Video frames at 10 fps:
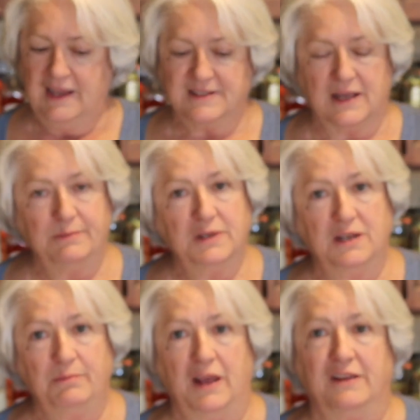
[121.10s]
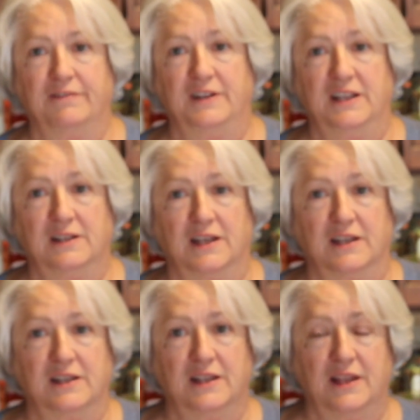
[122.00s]
is I'm gonna make
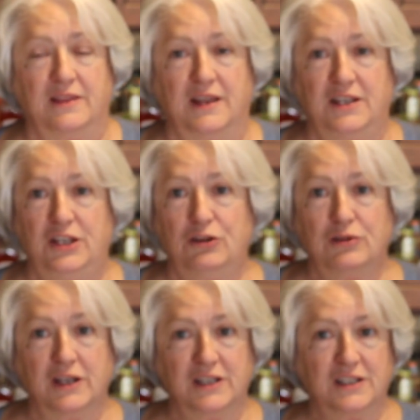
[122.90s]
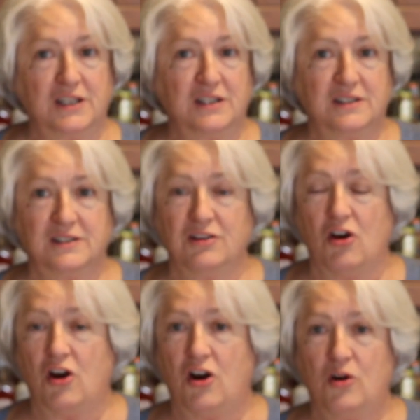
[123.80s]
vanilla that you can
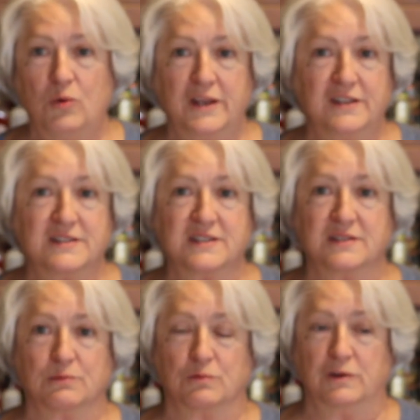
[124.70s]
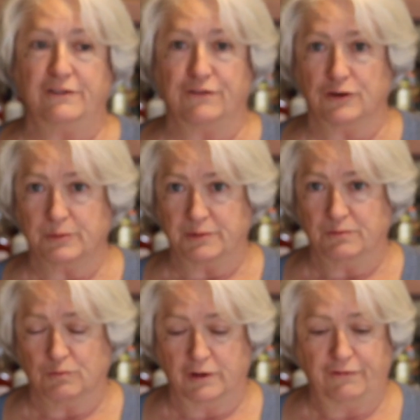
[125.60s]
always refurb,
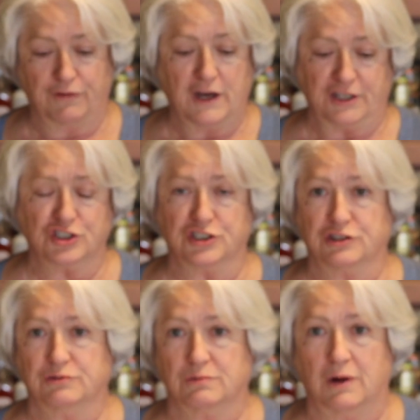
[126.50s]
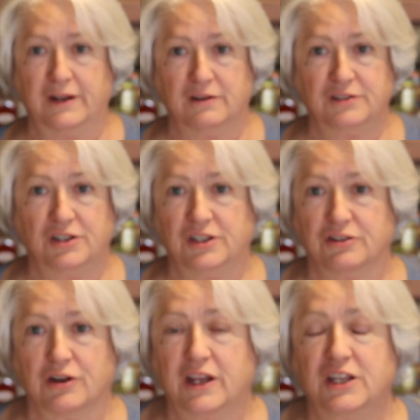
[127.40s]
refresh right on
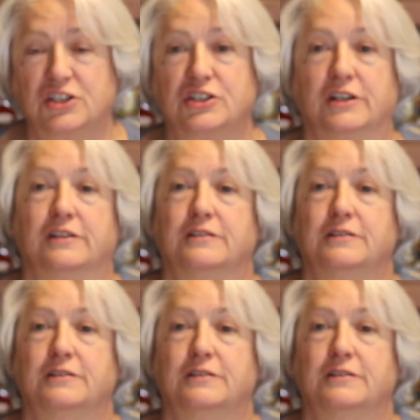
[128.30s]
in your kitchen.